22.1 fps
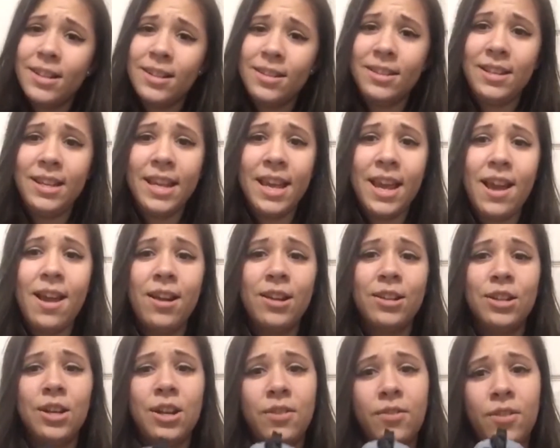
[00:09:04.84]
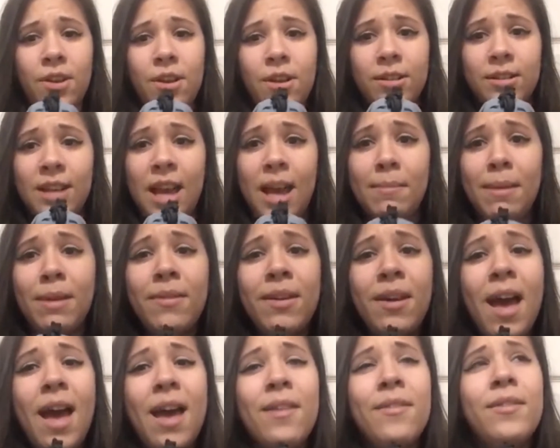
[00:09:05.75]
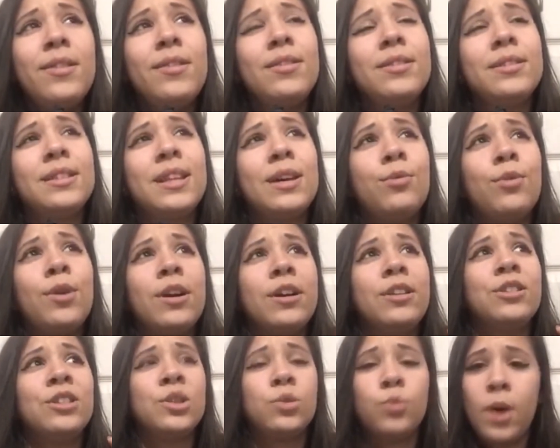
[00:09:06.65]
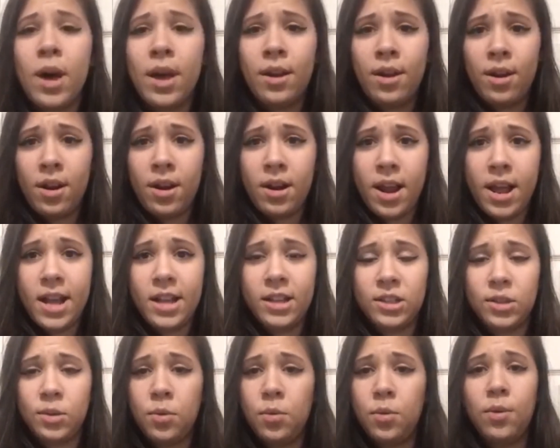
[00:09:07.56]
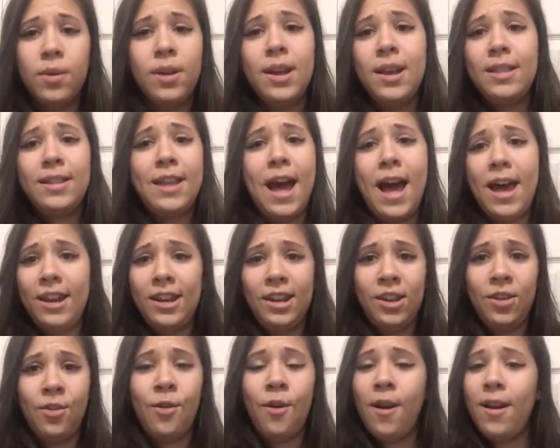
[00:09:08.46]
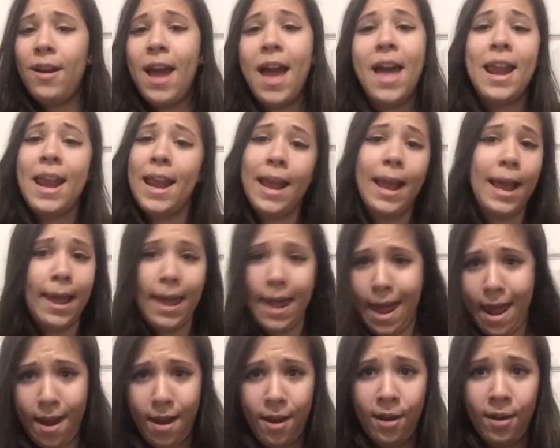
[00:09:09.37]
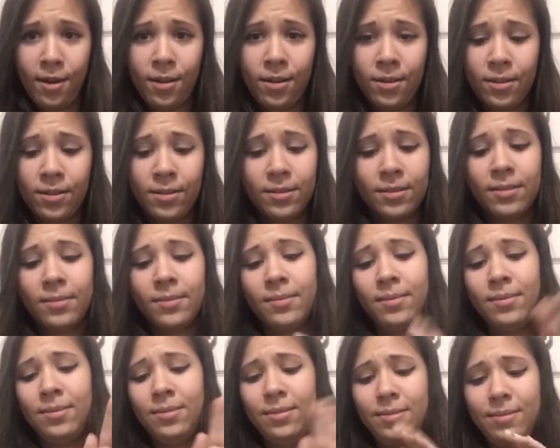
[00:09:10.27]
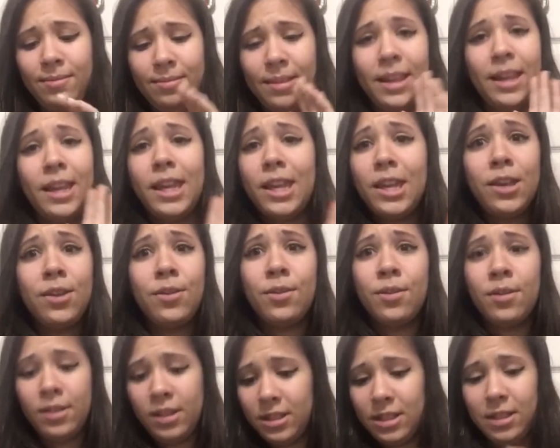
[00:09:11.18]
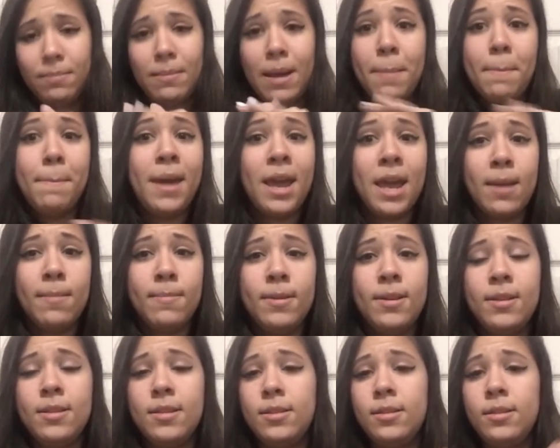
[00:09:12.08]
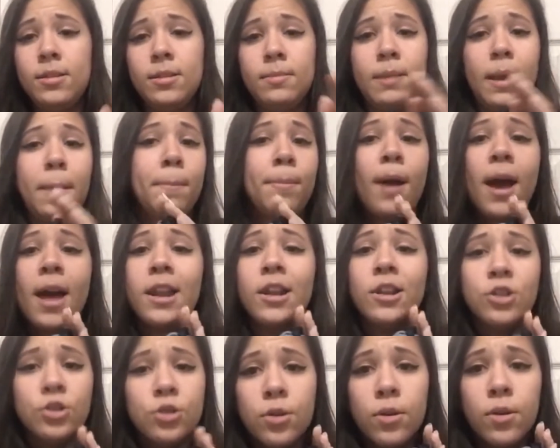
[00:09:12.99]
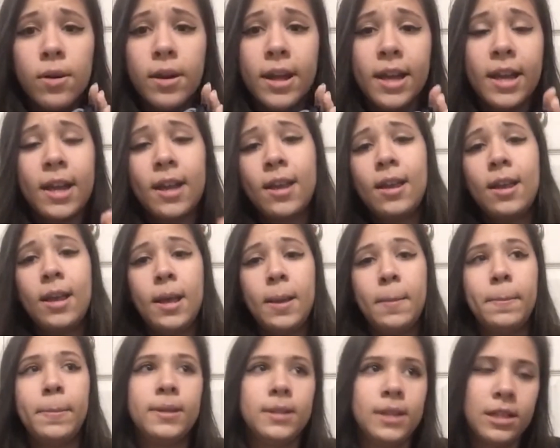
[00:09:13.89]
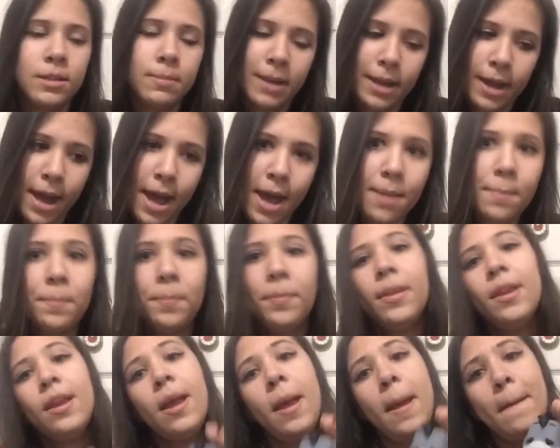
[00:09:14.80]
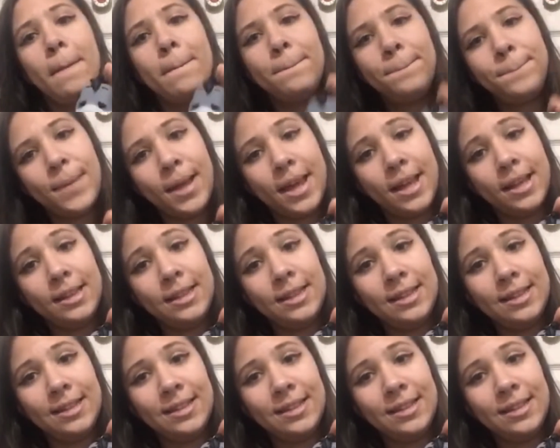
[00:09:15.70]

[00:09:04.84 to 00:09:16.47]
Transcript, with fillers: Disney character of all time. I, mean, I even used to wear a sweater in high school that had Eeyore and I didn't care. Like, Eeyore, this is my baby, this is my pride and joy, besides my cat. But,